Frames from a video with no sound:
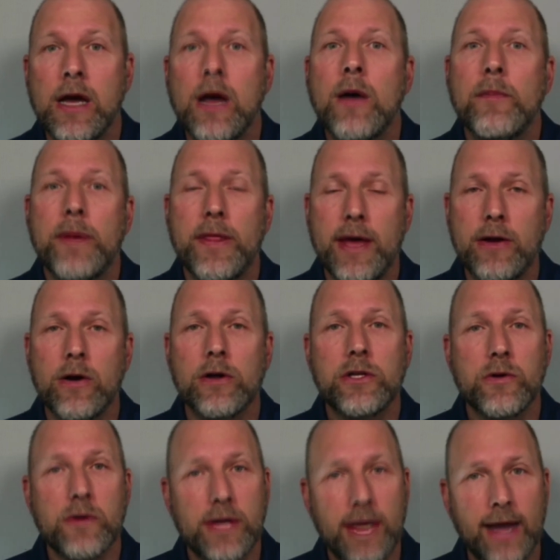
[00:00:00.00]
But then
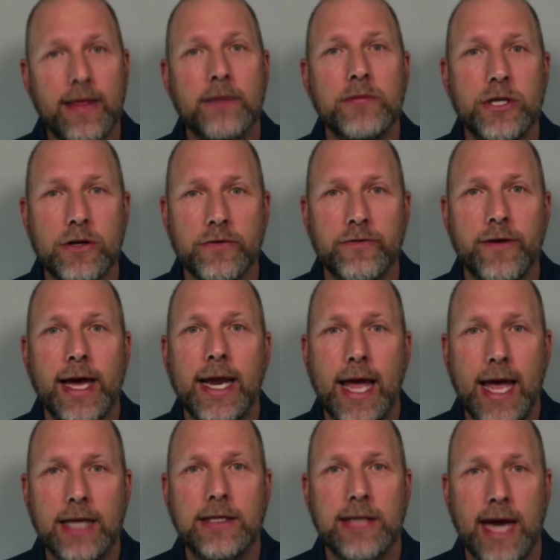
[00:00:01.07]
also get them to your vet
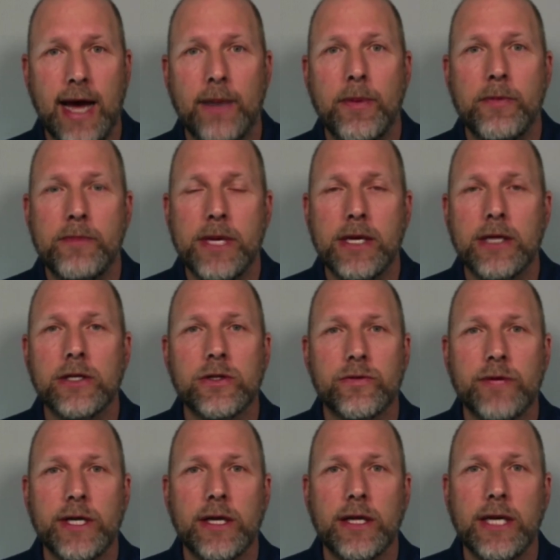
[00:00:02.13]
ASAP because
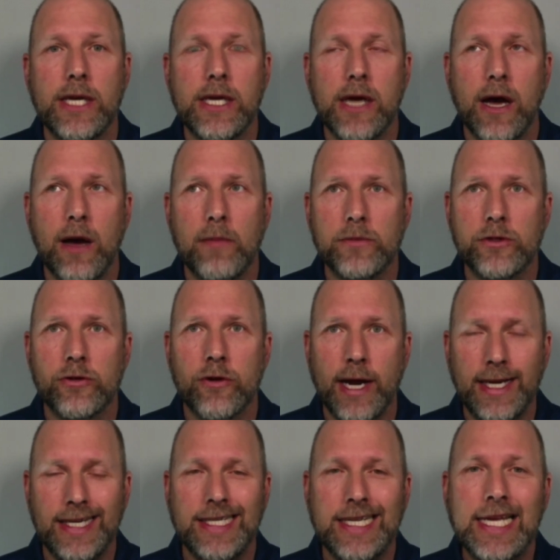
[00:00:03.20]
really um,
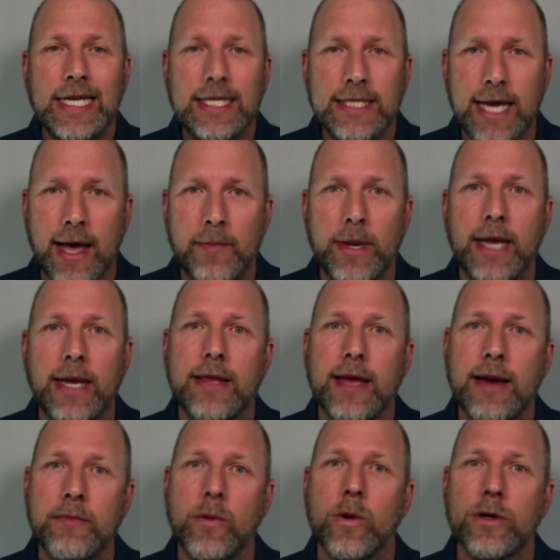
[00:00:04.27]
trying to decontaminate
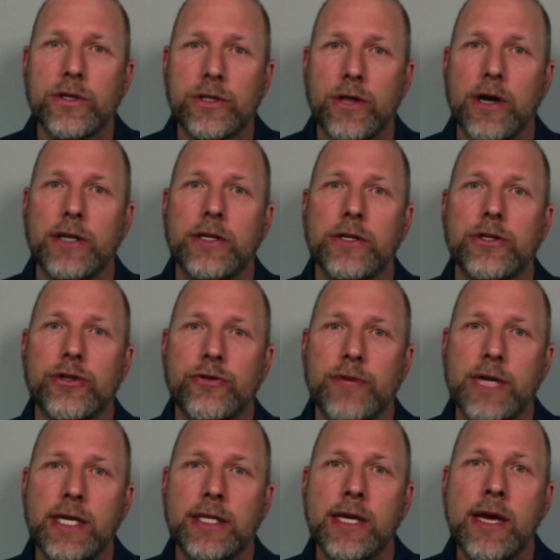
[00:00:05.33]
them or start to
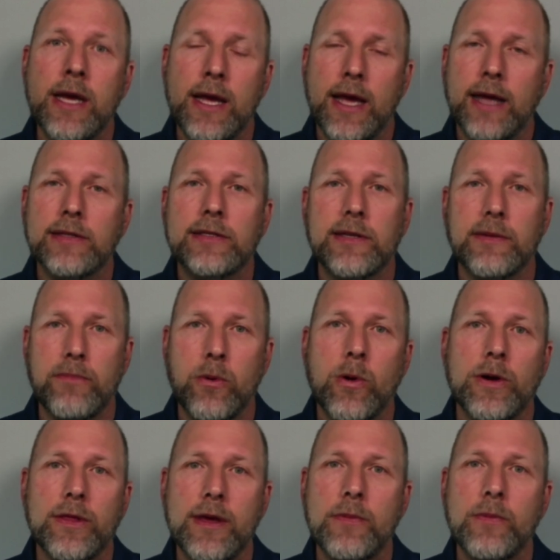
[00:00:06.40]
treat and
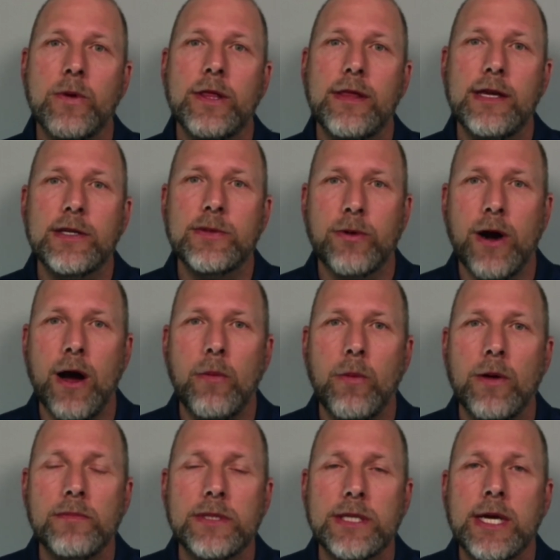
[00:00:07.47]
support them with these
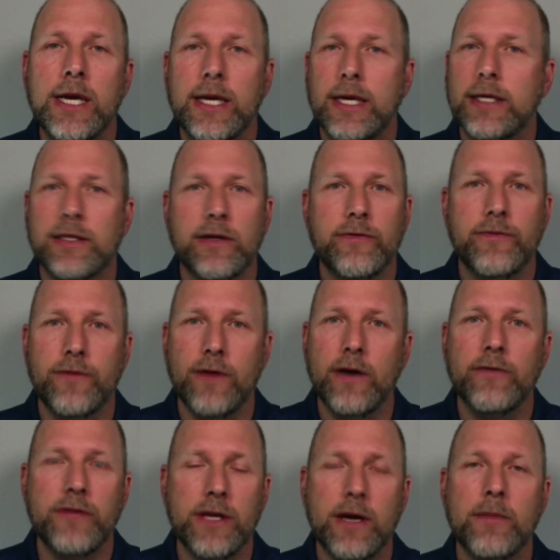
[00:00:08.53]
problems is of,
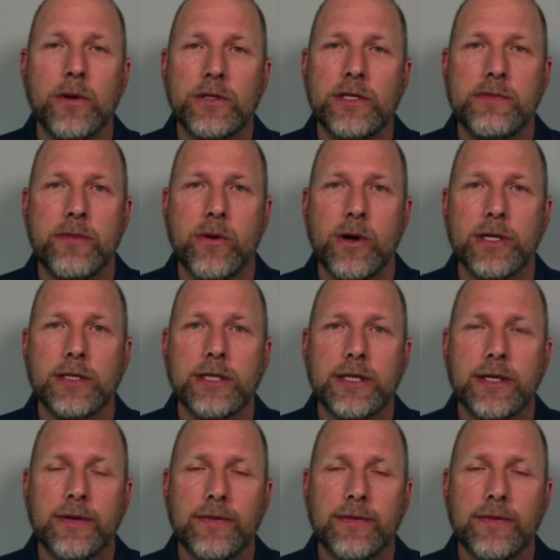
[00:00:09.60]
of the utmost importance.